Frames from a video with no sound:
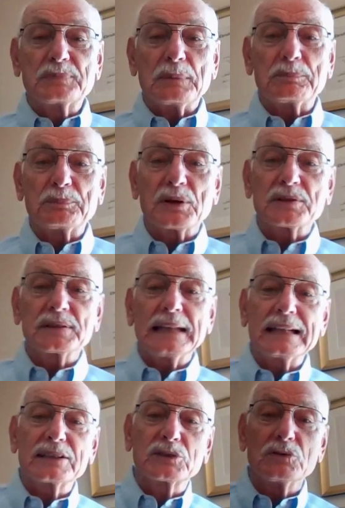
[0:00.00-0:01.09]
the person
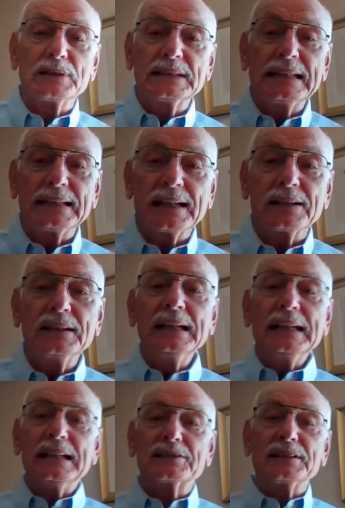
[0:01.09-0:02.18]
that is going in there
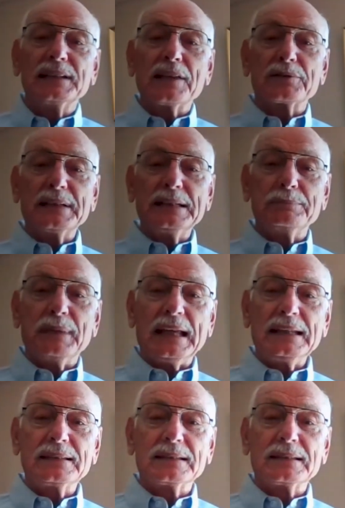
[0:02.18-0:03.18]
is another inmate,